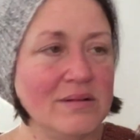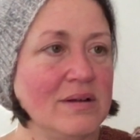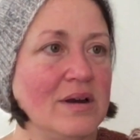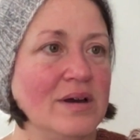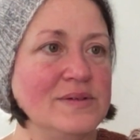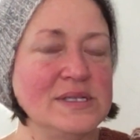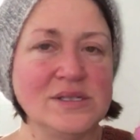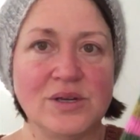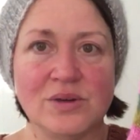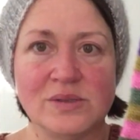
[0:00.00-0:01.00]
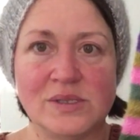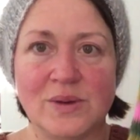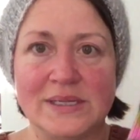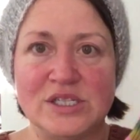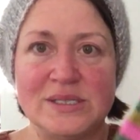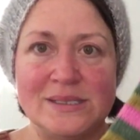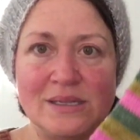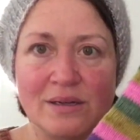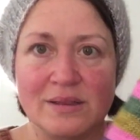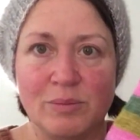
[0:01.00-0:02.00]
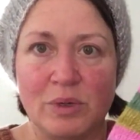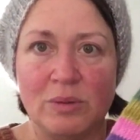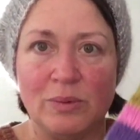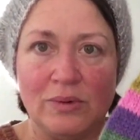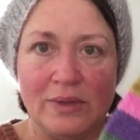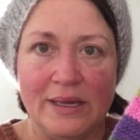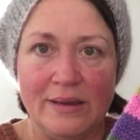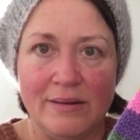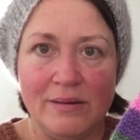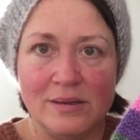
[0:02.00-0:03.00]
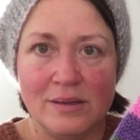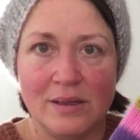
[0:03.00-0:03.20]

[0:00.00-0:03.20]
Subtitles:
cuffs and toes, so I just stuck the purple in